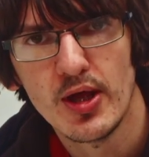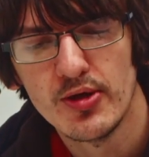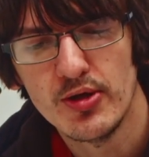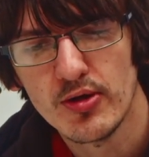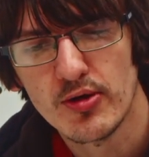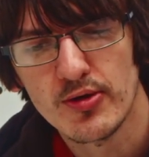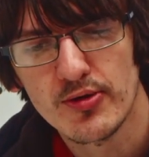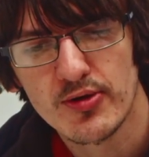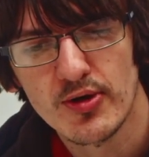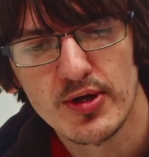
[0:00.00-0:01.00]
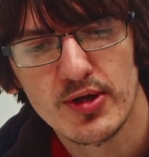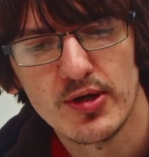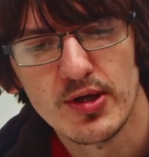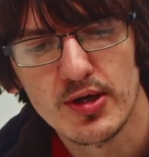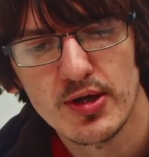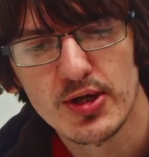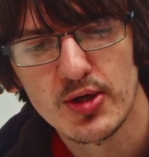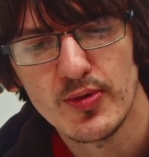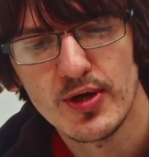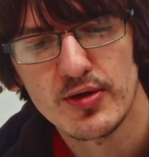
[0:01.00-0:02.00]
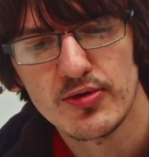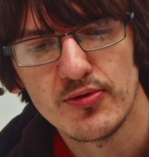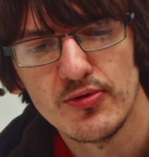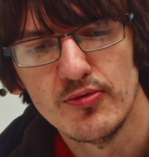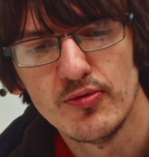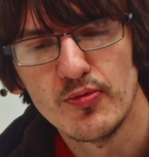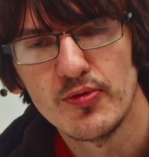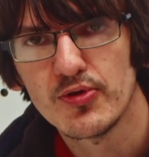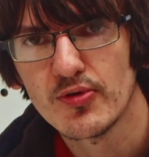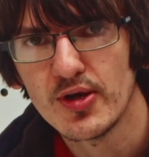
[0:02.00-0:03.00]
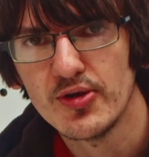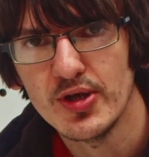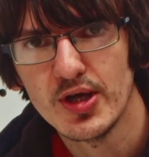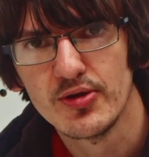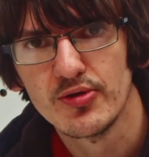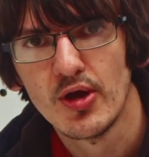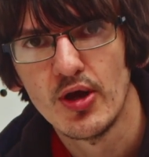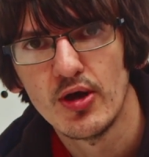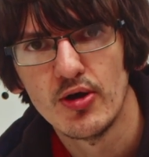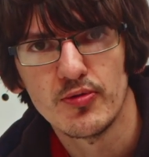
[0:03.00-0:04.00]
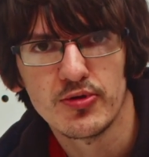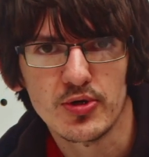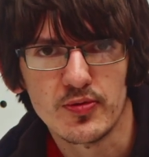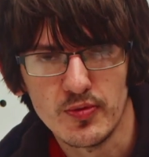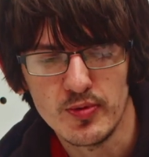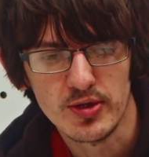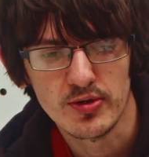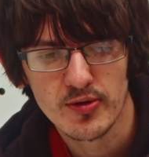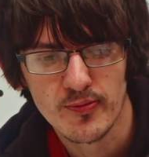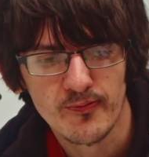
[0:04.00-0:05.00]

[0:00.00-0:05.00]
is a lot darker in colour compared to the drier sand at the top of the beach.